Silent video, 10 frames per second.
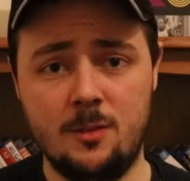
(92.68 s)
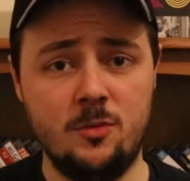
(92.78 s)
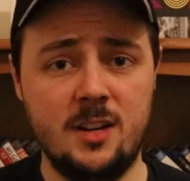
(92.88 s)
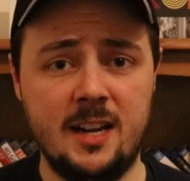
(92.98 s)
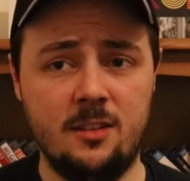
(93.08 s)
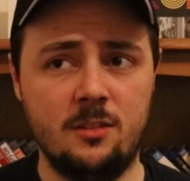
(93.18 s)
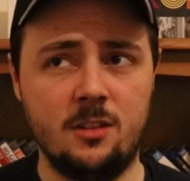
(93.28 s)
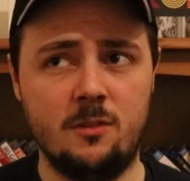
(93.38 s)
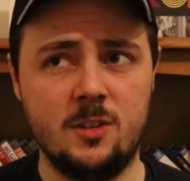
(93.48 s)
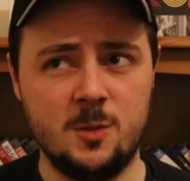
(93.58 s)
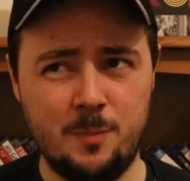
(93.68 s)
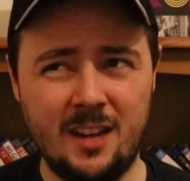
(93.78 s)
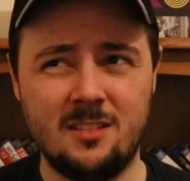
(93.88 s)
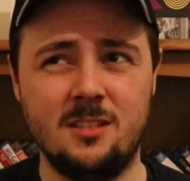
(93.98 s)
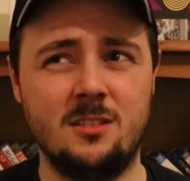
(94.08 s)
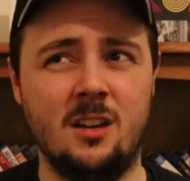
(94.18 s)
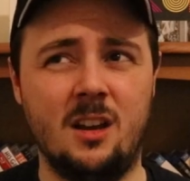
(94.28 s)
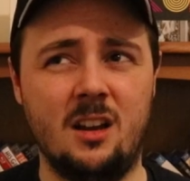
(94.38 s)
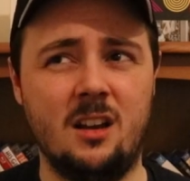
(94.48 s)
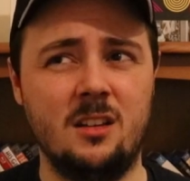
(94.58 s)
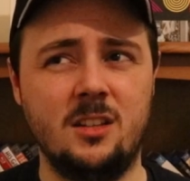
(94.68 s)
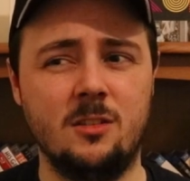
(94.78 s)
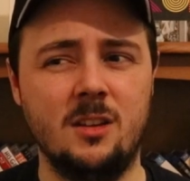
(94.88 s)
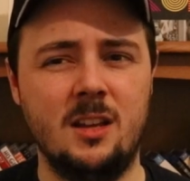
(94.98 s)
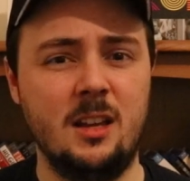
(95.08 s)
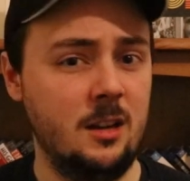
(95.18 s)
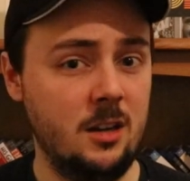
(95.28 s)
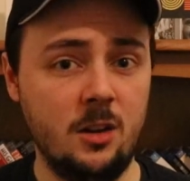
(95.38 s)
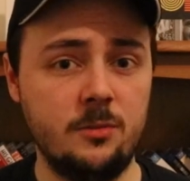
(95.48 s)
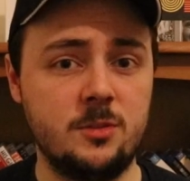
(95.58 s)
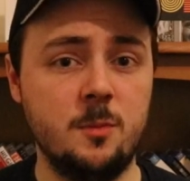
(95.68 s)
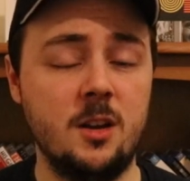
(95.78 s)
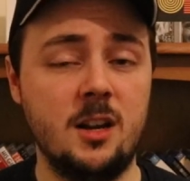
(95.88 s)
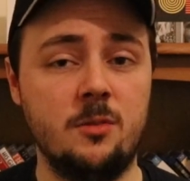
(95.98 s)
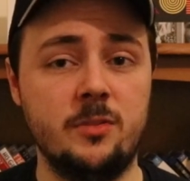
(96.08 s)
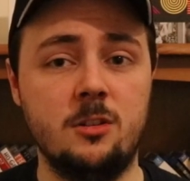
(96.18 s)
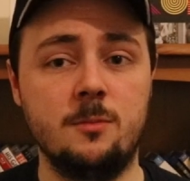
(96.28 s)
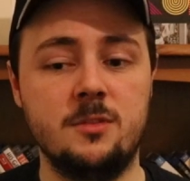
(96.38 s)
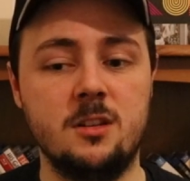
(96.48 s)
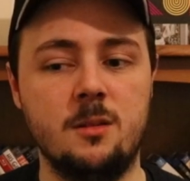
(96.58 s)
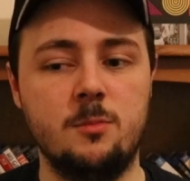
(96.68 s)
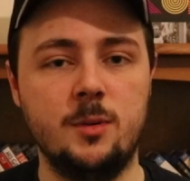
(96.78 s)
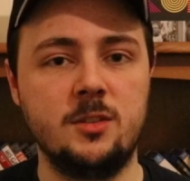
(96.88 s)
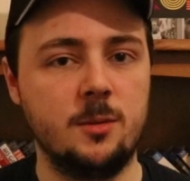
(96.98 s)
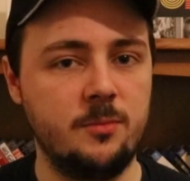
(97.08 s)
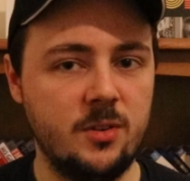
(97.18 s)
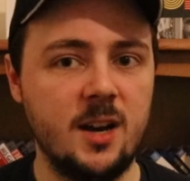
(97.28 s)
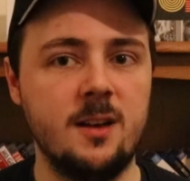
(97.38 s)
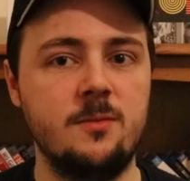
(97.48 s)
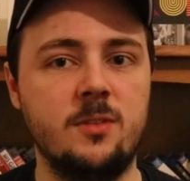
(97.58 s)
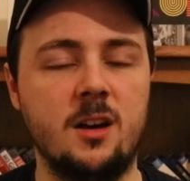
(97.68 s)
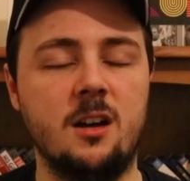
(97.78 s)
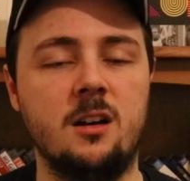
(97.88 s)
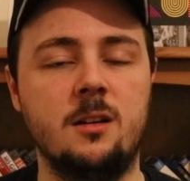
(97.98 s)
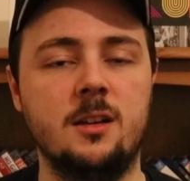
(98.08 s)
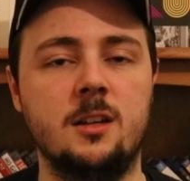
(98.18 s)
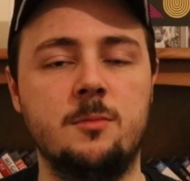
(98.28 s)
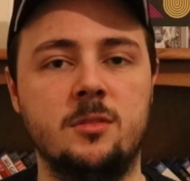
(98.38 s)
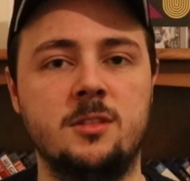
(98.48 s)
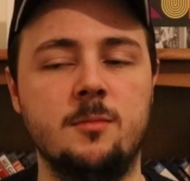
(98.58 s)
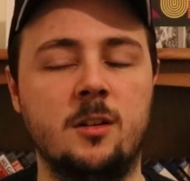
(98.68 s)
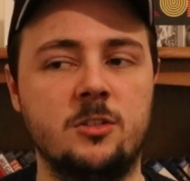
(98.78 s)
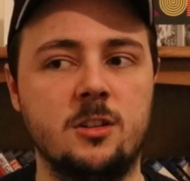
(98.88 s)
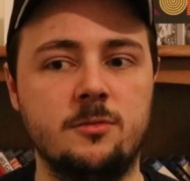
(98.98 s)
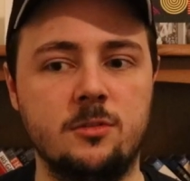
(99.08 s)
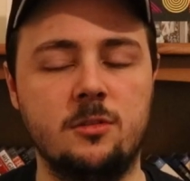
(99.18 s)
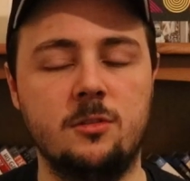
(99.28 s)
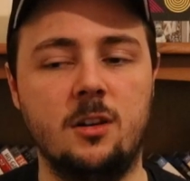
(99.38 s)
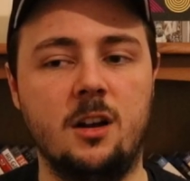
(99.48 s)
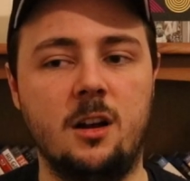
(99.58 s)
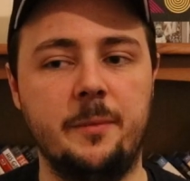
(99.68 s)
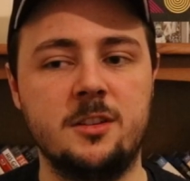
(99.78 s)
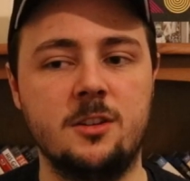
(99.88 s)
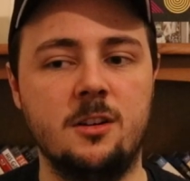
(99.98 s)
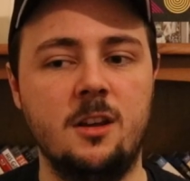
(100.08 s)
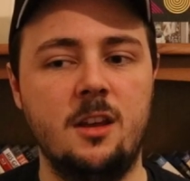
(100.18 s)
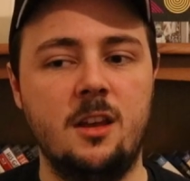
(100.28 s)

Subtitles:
renowned, respected, loved Murnau films. Probably top five, pretty much overall. It's got,